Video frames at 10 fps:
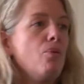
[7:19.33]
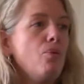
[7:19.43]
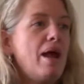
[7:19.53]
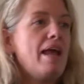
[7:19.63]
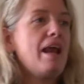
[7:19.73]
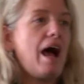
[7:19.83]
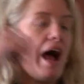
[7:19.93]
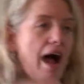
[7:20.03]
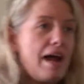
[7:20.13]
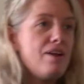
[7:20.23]
when
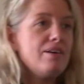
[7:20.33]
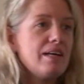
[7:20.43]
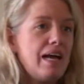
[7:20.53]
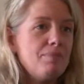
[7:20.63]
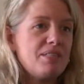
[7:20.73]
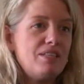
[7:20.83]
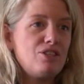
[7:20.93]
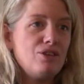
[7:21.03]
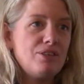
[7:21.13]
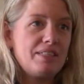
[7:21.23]
iron comes
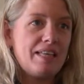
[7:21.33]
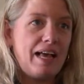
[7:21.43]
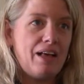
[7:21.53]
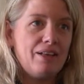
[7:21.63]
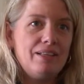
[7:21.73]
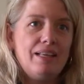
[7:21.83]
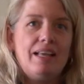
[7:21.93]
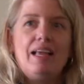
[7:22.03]
into your cell